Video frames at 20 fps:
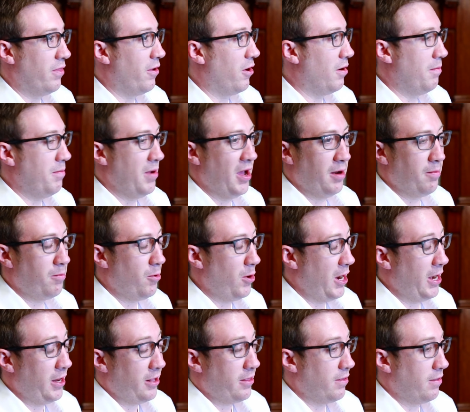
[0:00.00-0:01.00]
their
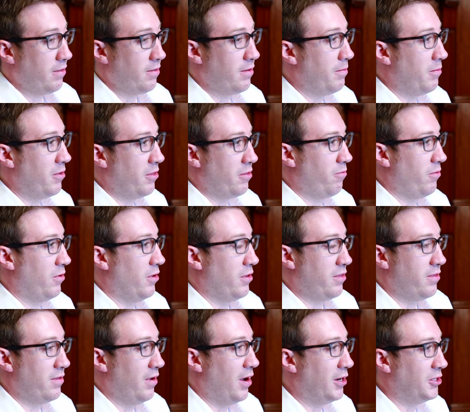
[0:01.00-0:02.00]
hematopoietic system is
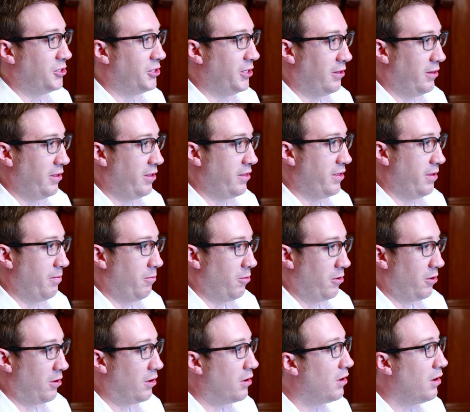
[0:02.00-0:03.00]
astonishingly
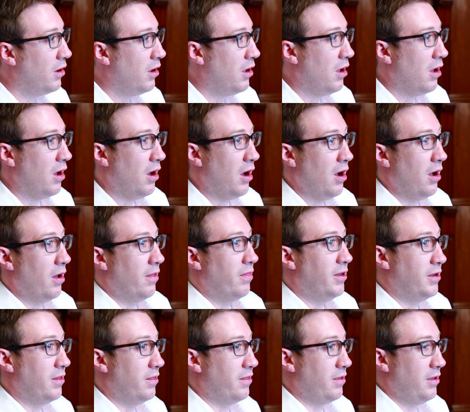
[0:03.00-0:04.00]
similar. Uh,
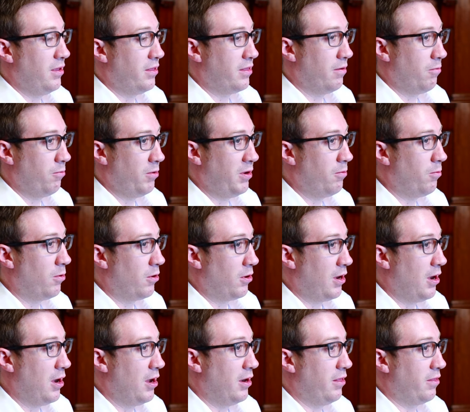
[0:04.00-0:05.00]
the disease that we
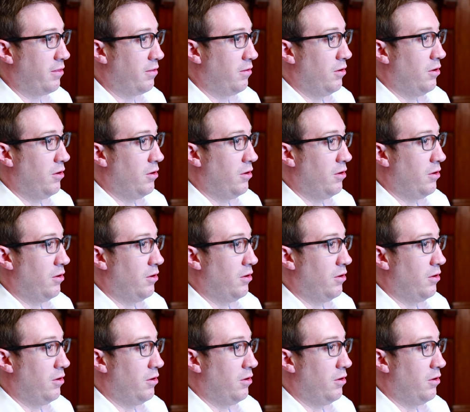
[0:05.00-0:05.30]
work on is